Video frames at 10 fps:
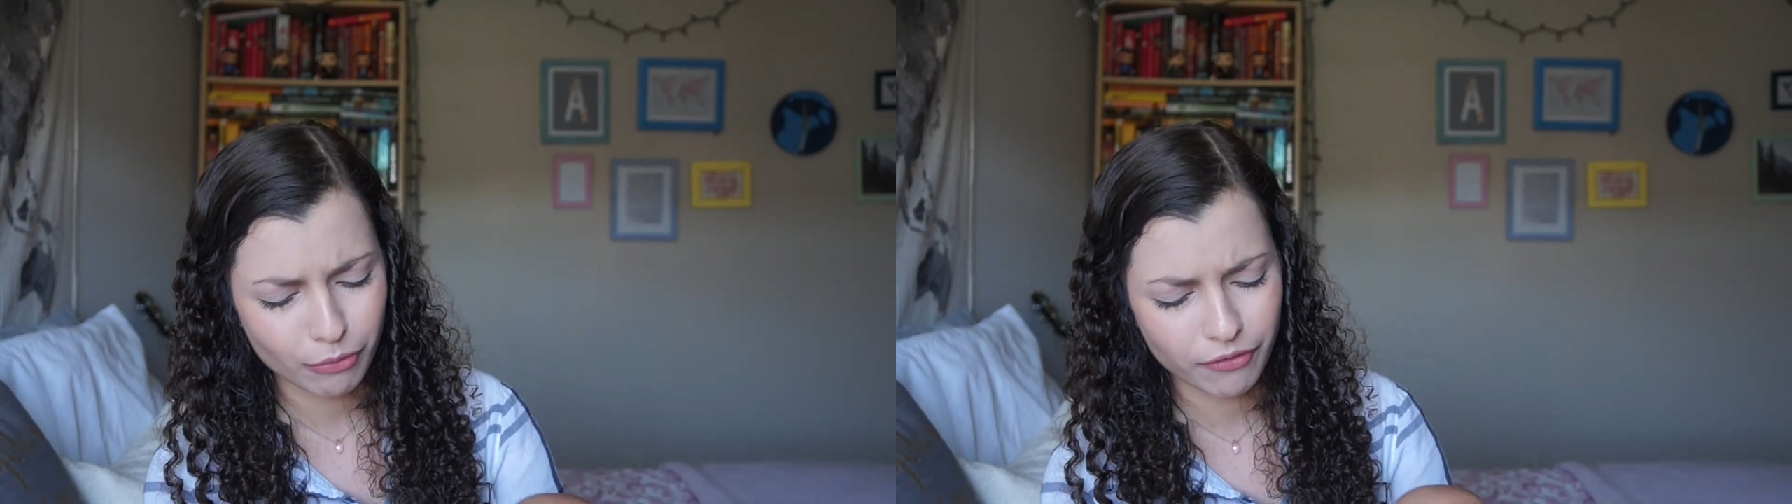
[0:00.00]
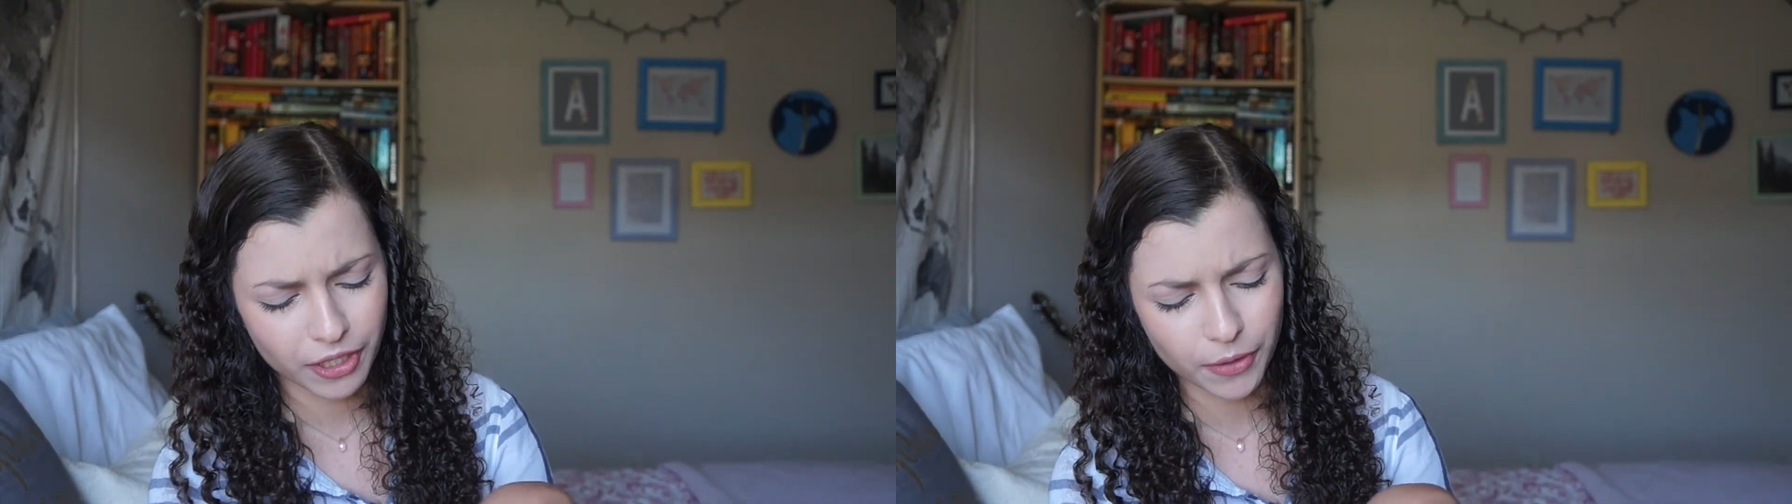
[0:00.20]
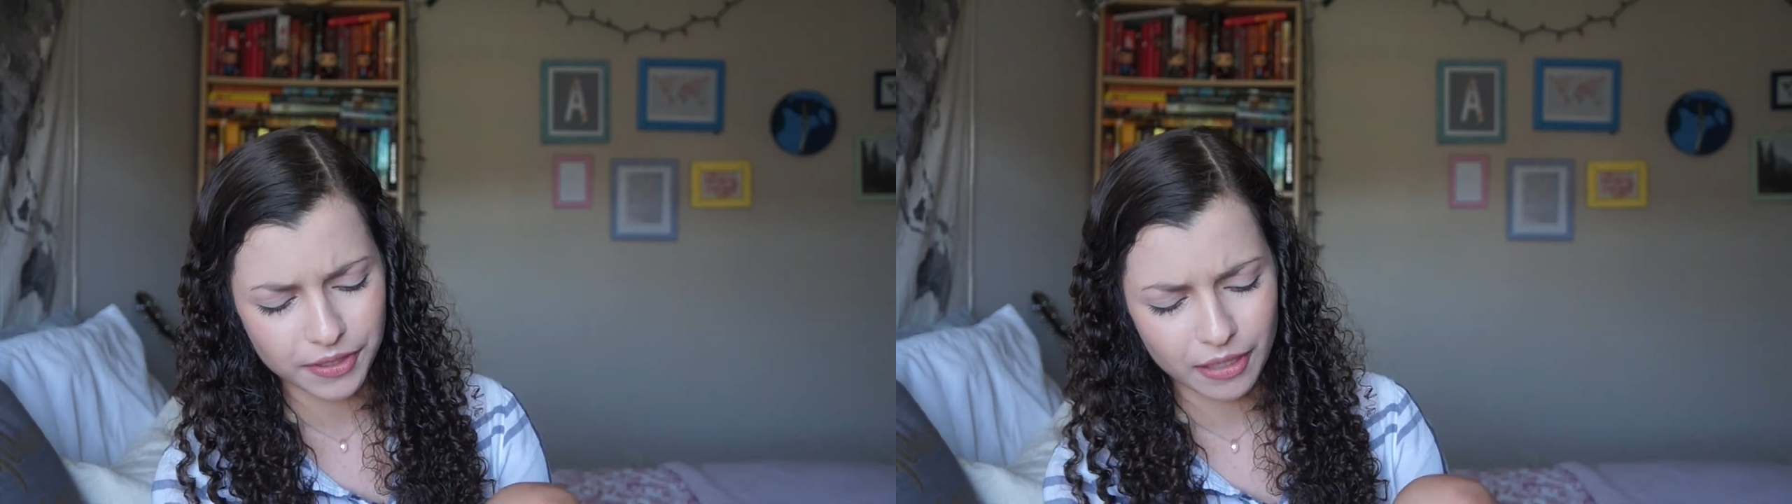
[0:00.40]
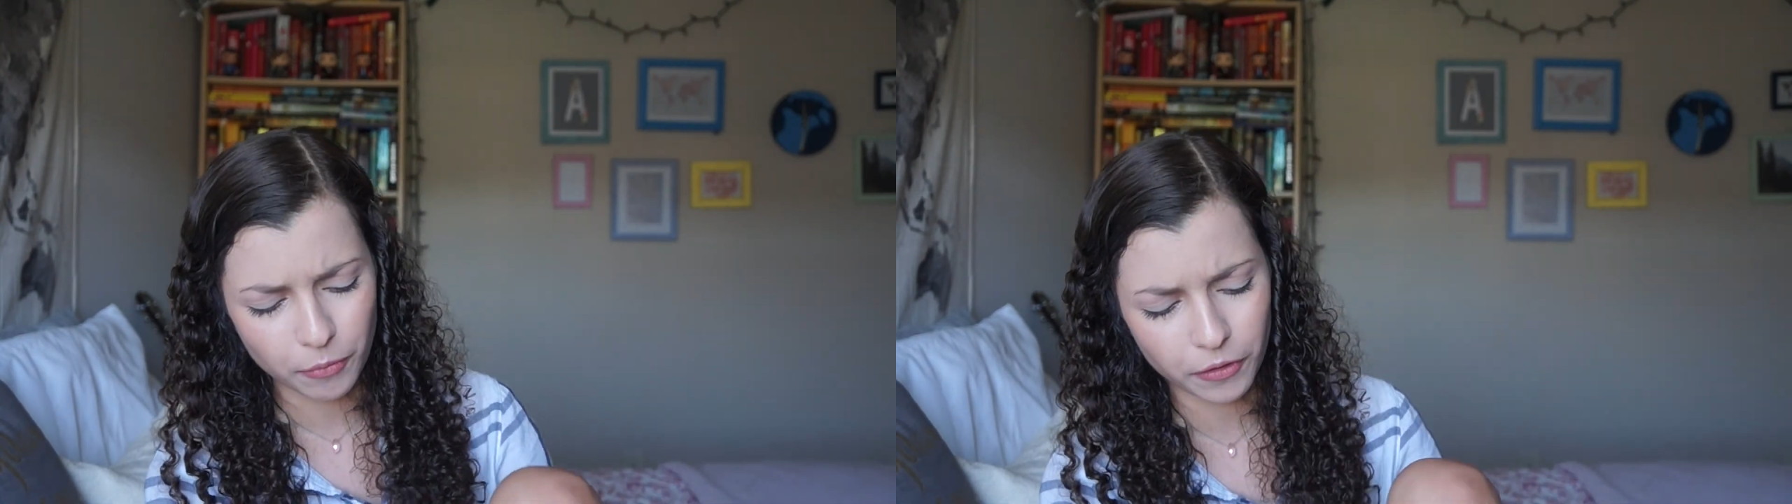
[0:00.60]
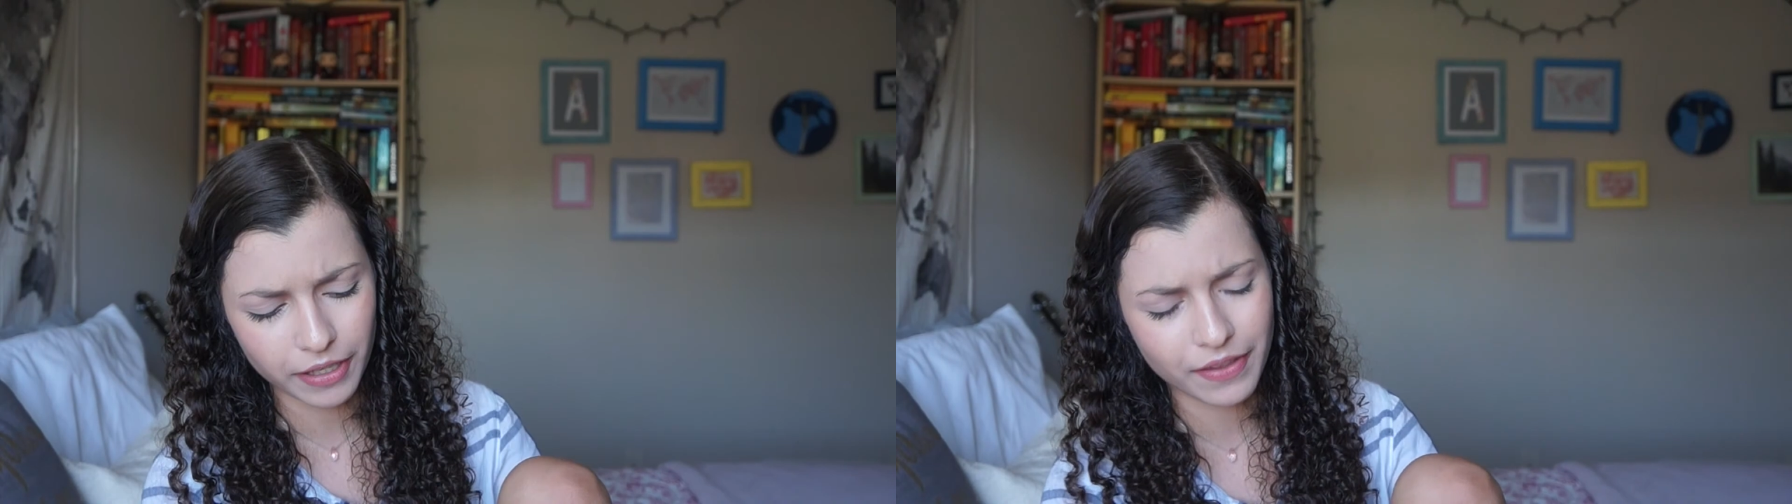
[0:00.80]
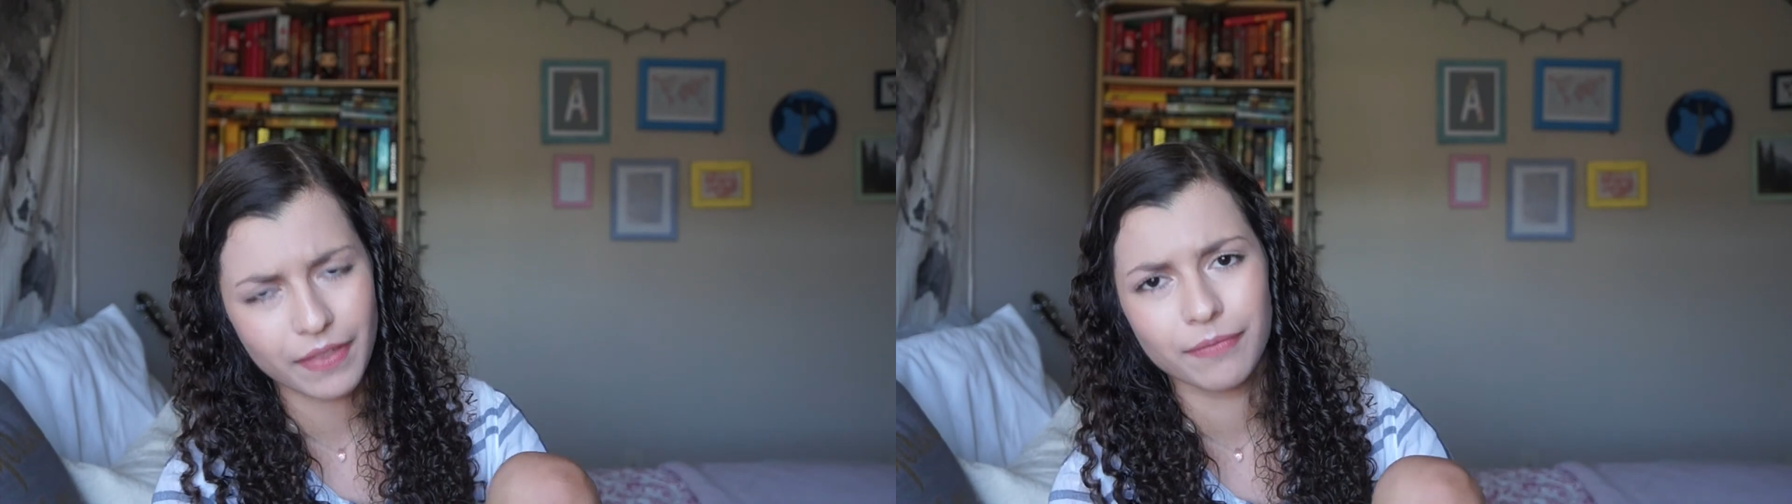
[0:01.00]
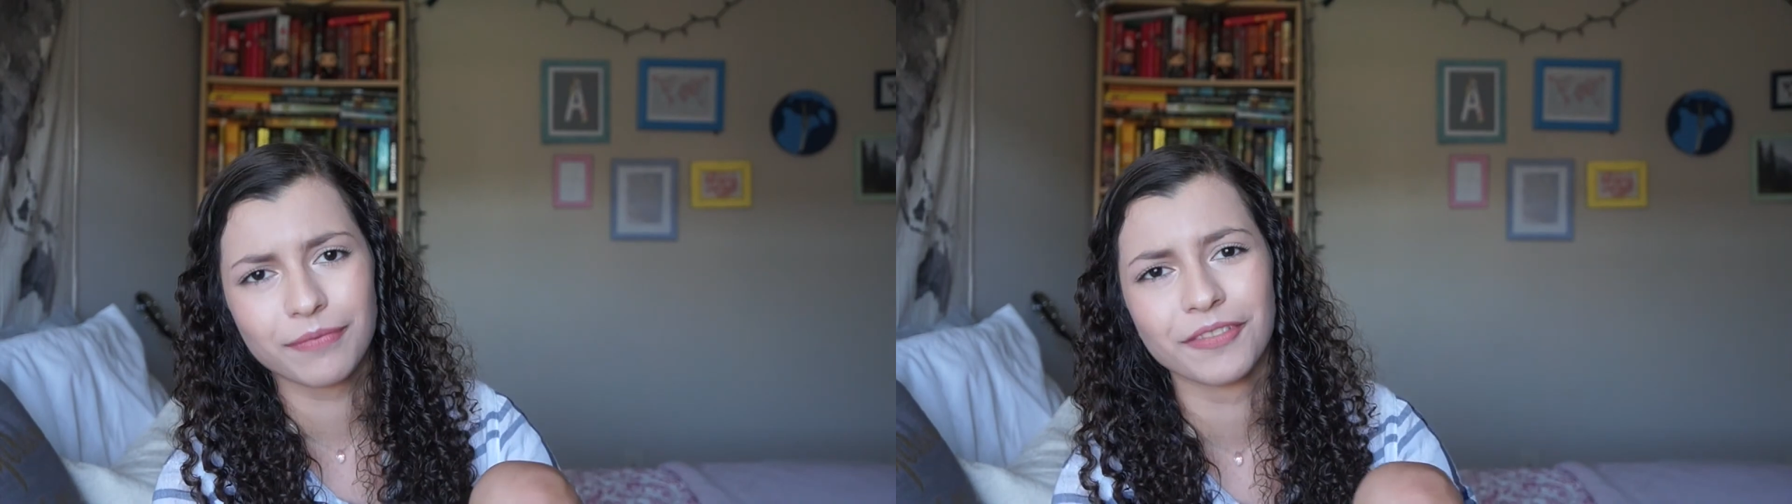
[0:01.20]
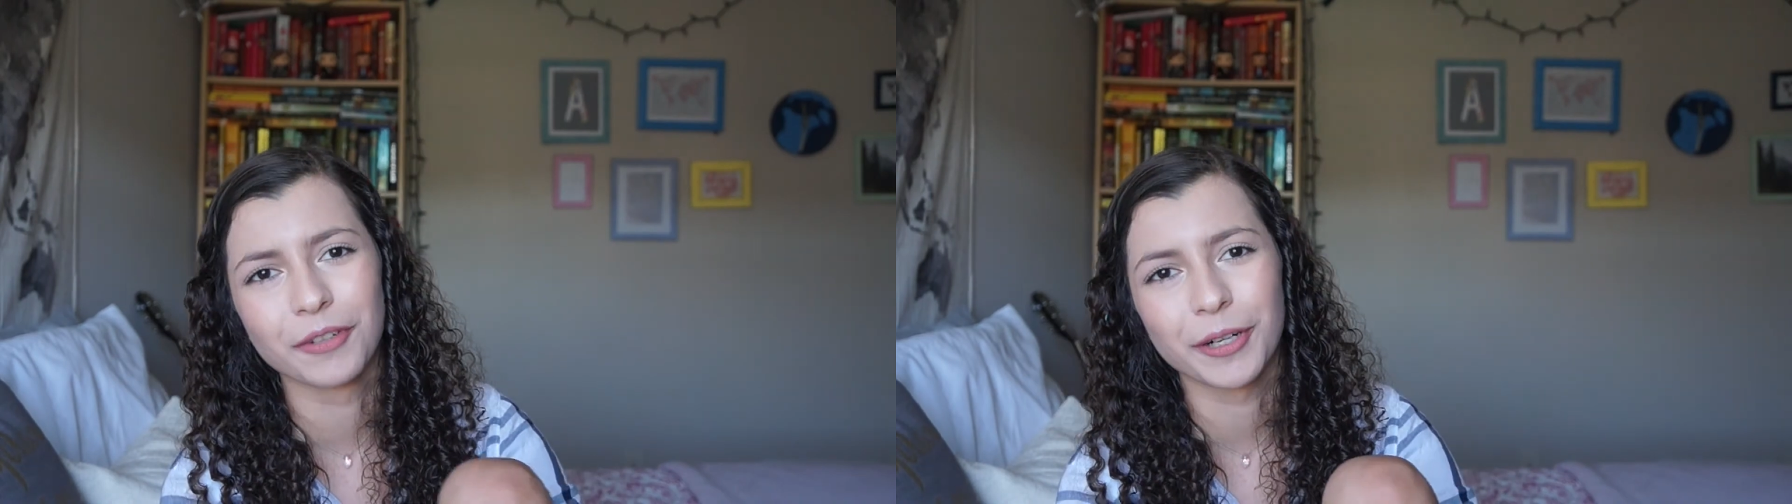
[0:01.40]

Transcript: in my videos anymore, and then,